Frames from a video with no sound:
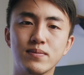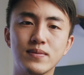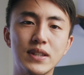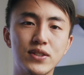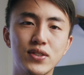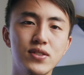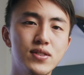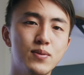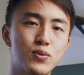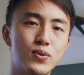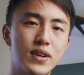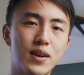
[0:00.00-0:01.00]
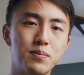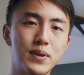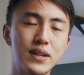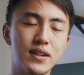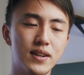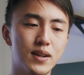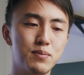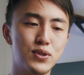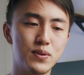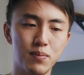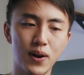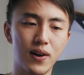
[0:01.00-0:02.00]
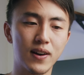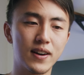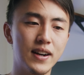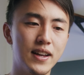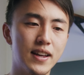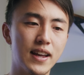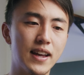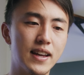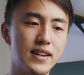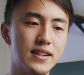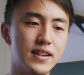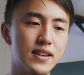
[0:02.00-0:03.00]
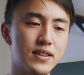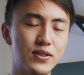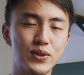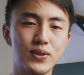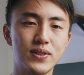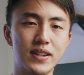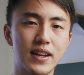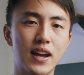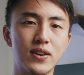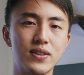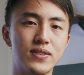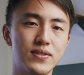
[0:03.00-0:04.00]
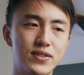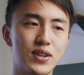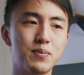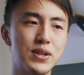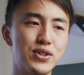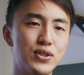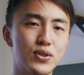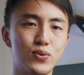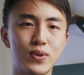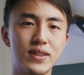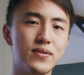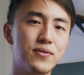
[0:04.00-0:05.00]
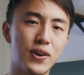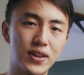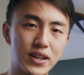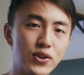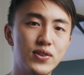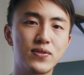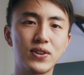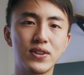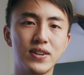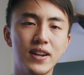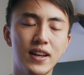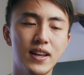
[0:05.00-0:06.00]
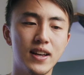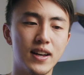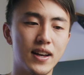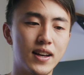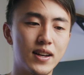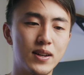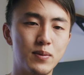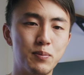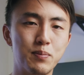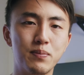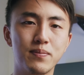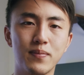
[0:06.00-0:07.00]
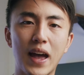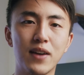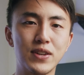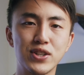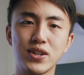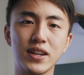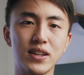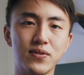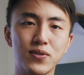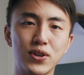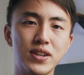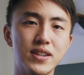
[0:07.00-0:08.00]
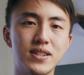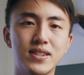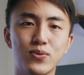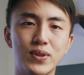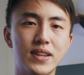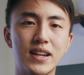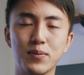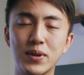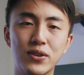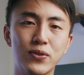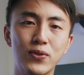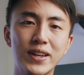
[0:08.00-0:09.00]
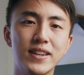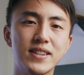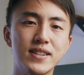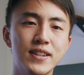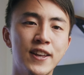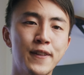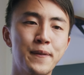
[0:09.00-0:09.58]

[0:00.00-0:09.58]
these systems will not be up to par, and you'll encounter some issues with them falling over, having shaky footage with any bit of wind.